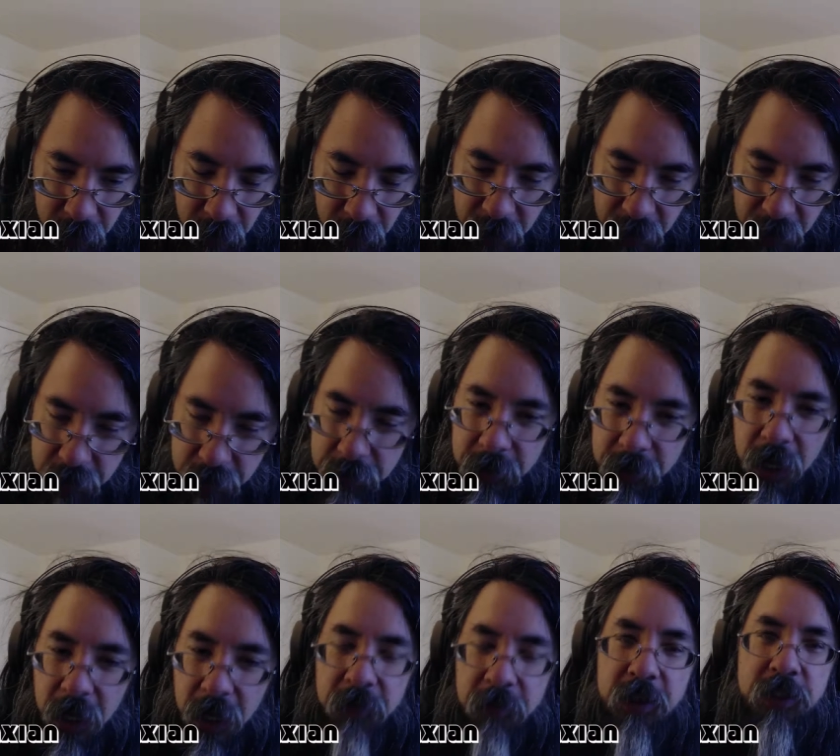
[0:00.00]
I didn't really
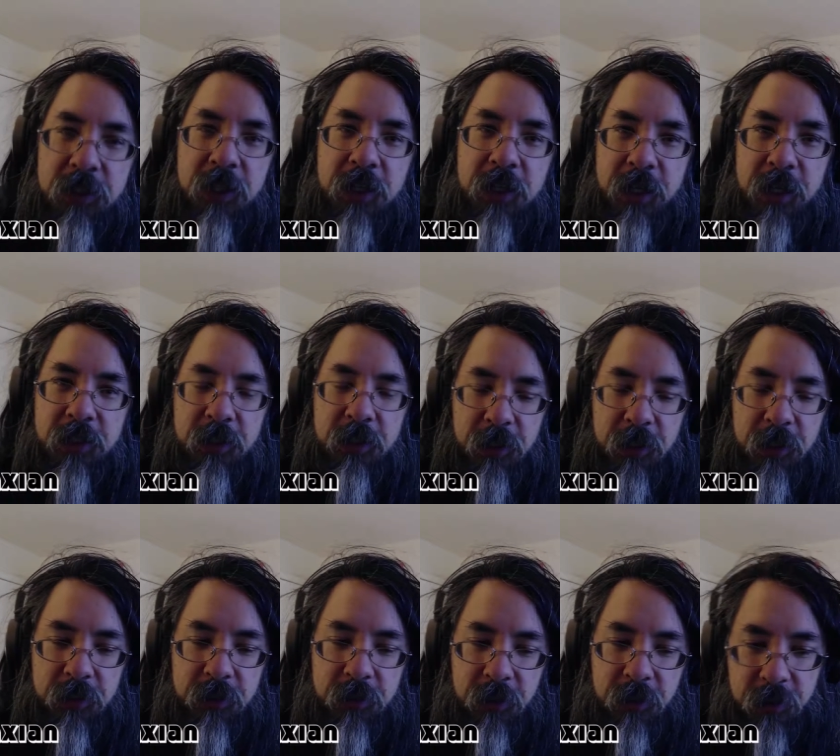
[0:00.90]
have any stakes in
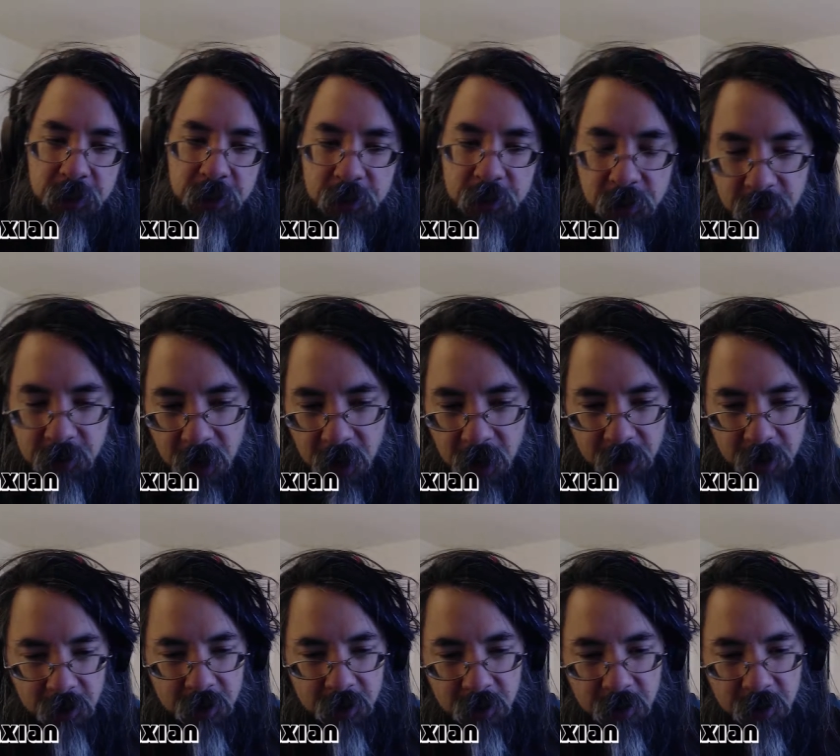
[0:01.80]
this, so
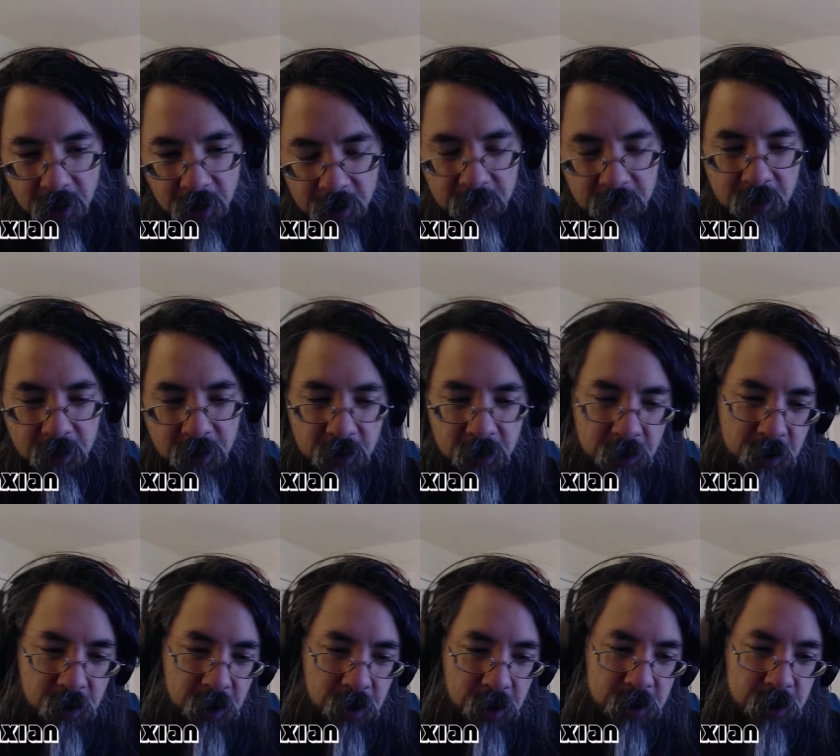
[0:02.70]
I, you know, I,
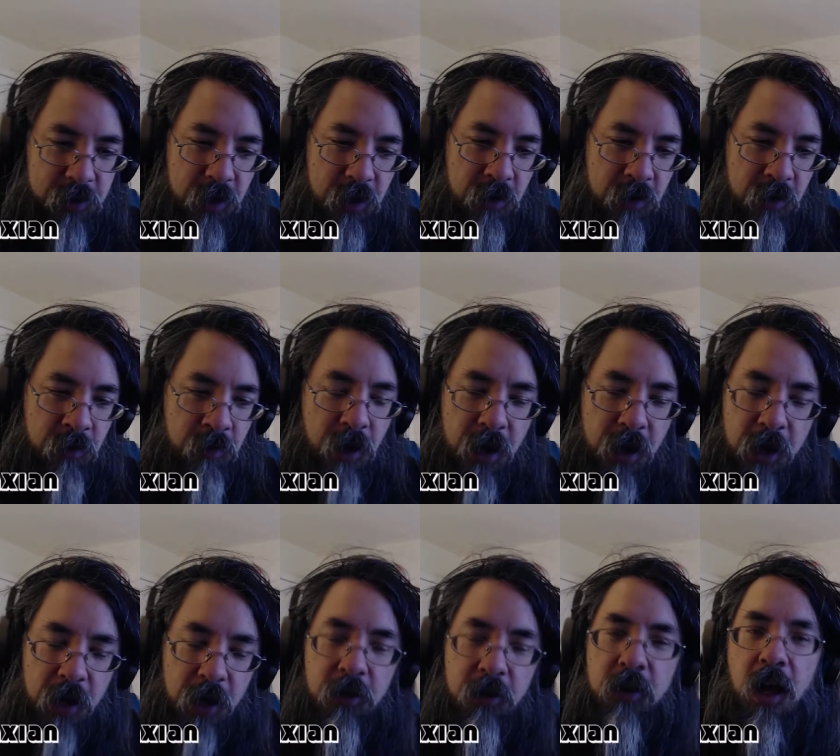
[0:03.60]
some I
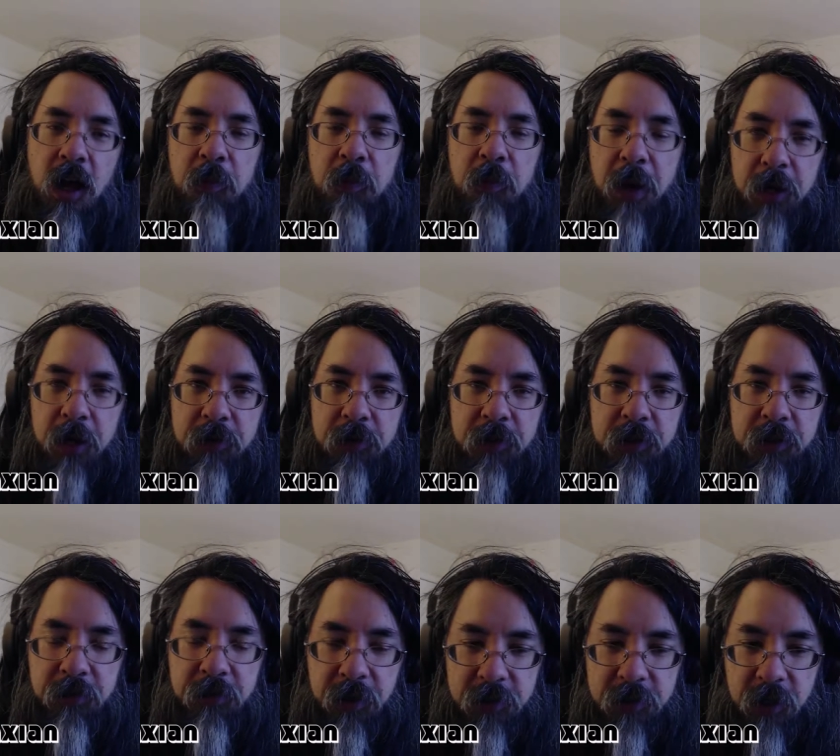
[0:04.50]
know a lot of Patriots
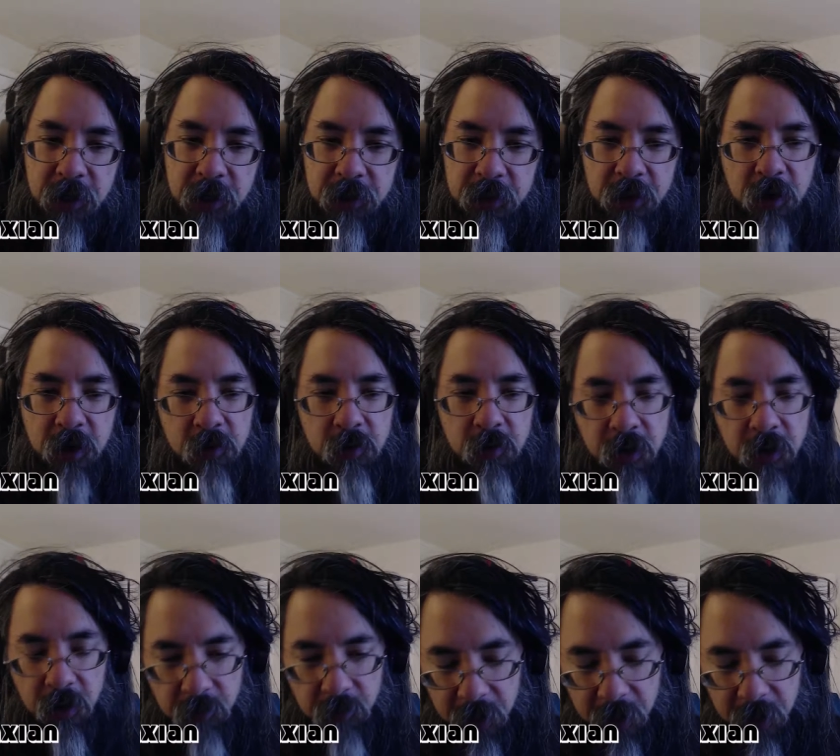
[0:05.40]
fans out there, and I know a
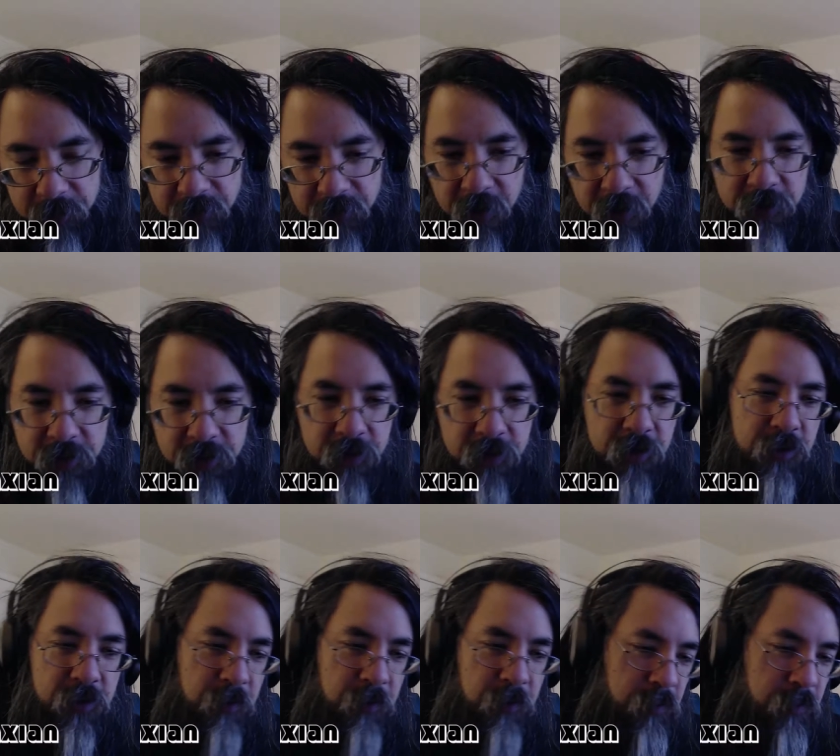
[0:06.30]
lot of Rams fans, and there's
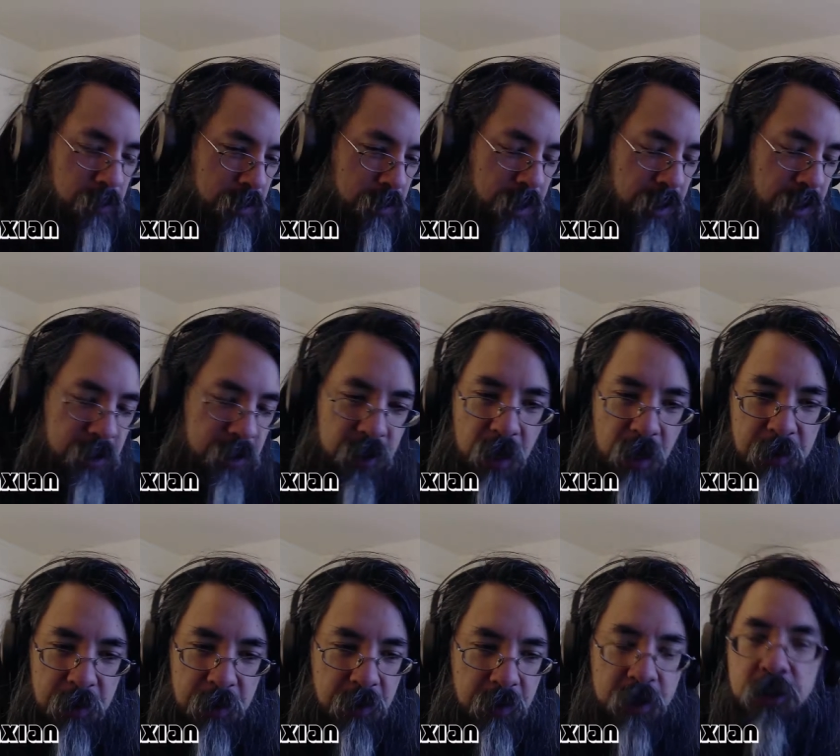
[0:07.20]
some there's a lot of
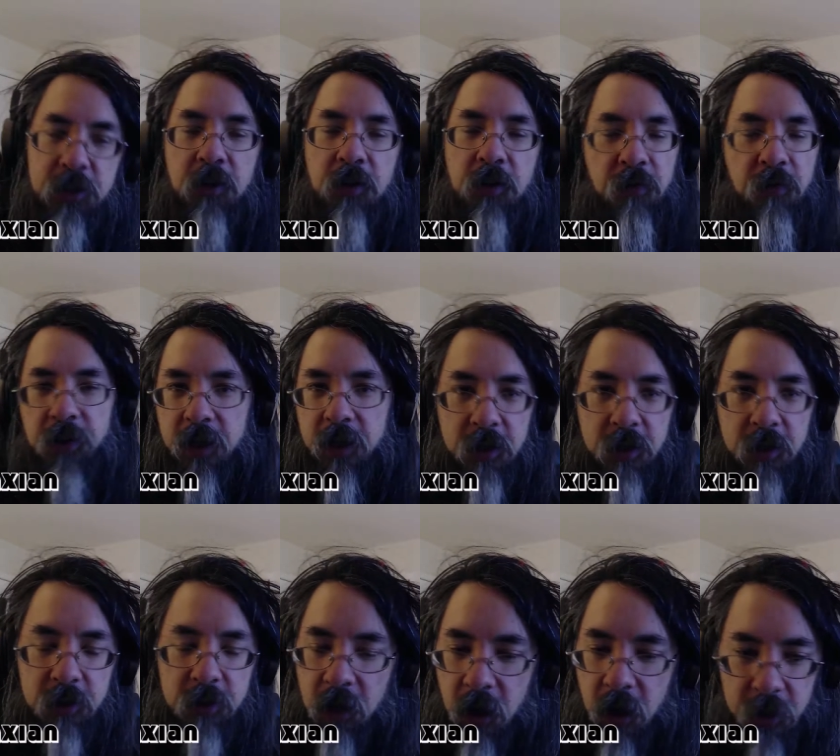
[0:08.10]
people that just go for the
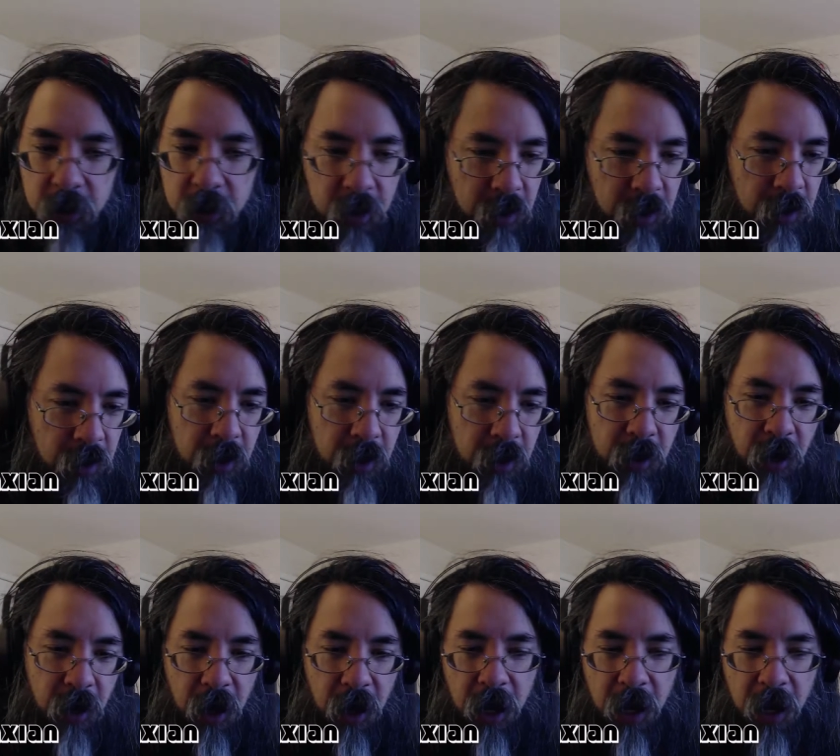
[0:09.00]
underdog.
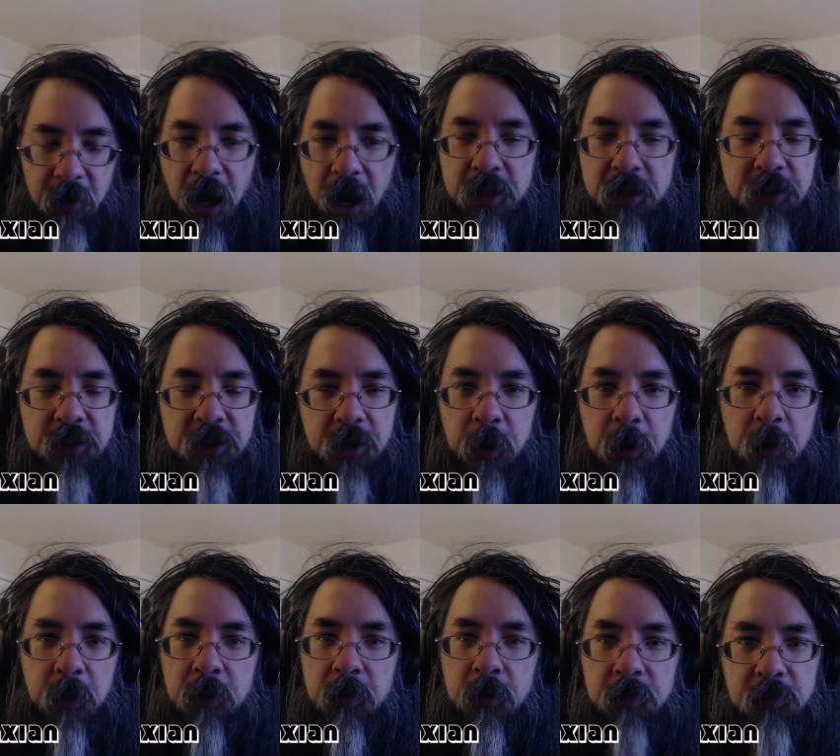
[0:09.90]
I had
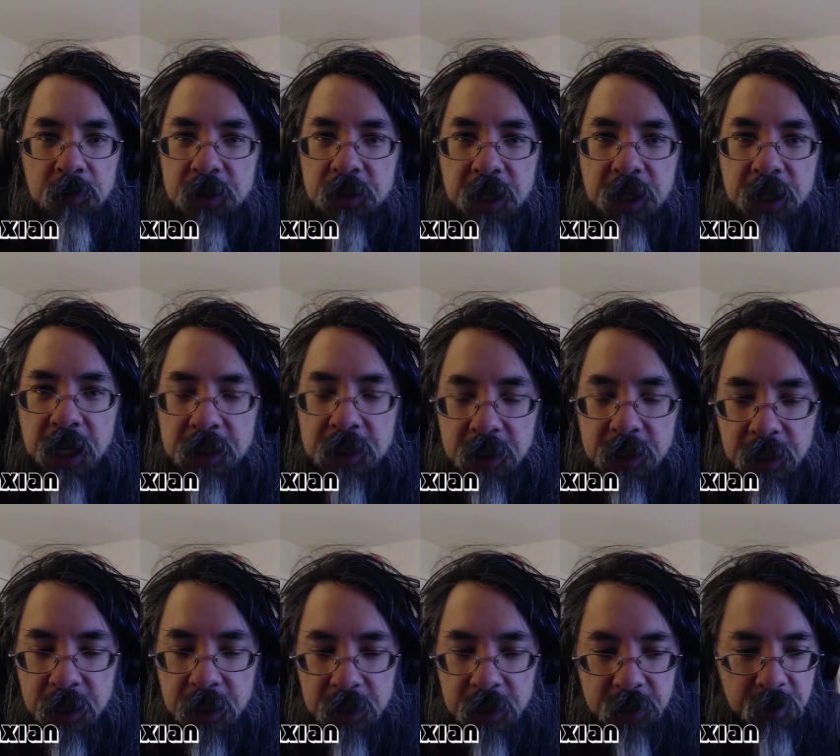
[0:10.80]
zero stakes in
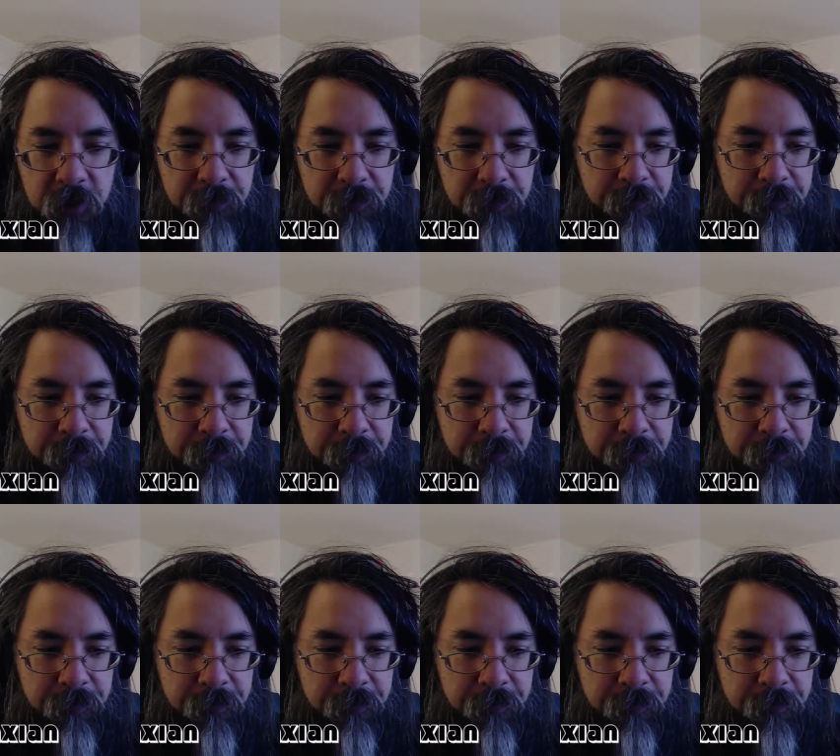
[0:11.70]
this.